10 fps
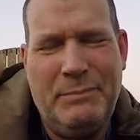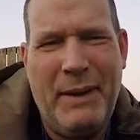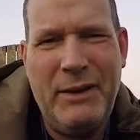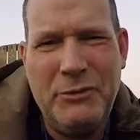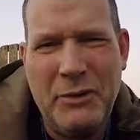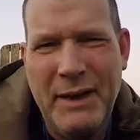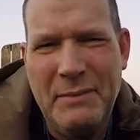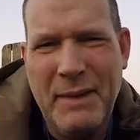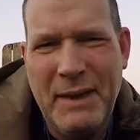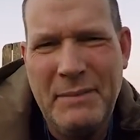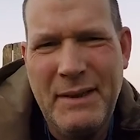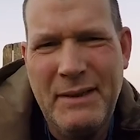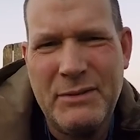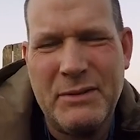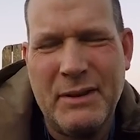Patriot
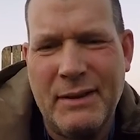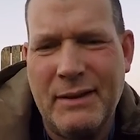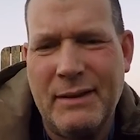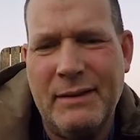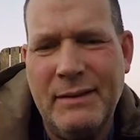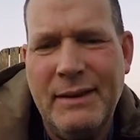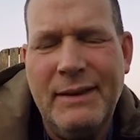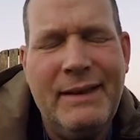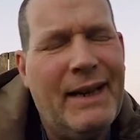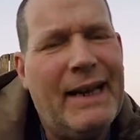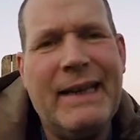maybe. I